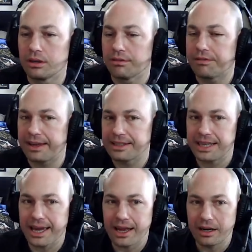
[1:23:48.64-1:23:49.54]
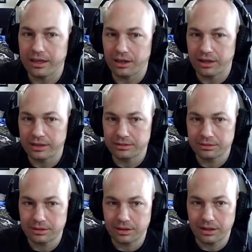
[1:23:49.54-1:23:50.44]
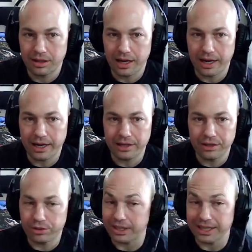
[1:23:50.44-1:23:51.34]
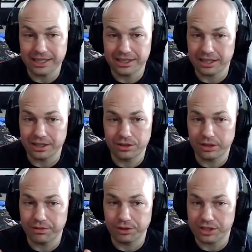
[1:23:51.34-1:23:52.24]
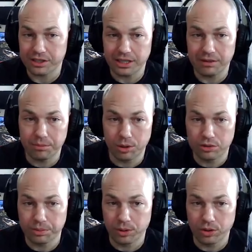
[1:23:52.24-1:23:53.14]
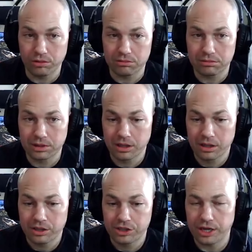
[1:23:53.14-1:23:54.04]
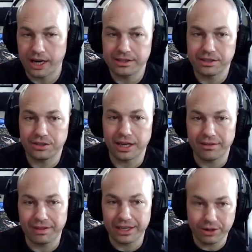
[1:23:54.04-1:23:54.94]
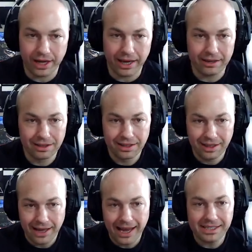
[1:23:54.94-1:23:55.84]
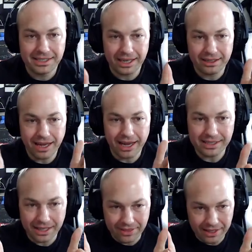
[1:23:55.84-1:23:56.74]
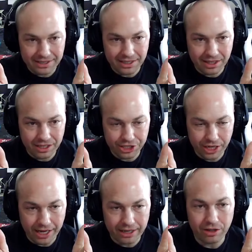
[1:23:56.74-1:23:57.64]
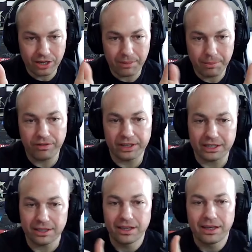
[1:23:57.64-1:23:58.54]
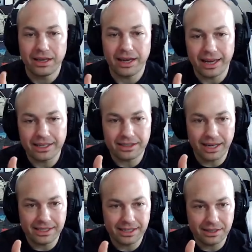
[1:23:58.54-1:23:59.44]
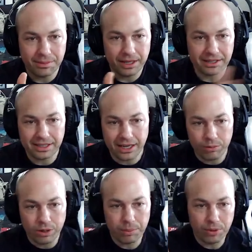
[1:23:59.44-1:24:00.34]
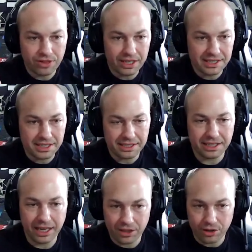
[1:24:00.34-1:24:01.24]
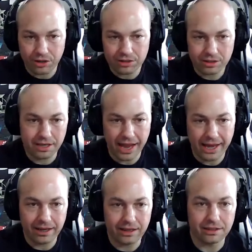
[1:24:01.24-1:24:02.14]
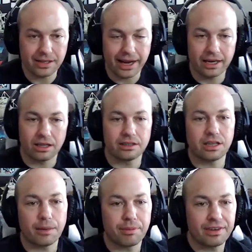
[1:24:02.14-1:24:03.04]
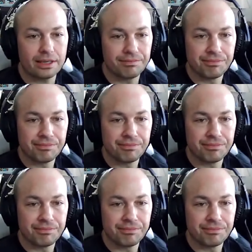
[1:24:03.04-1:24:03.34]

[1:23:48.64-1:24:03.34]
fancy editing on, you can easily, if you just need multiple shots, you're kind of like, okay, I said things in this shot. Okay, perfect. I said some things. Now I want to put these things together, tag a title on top of it,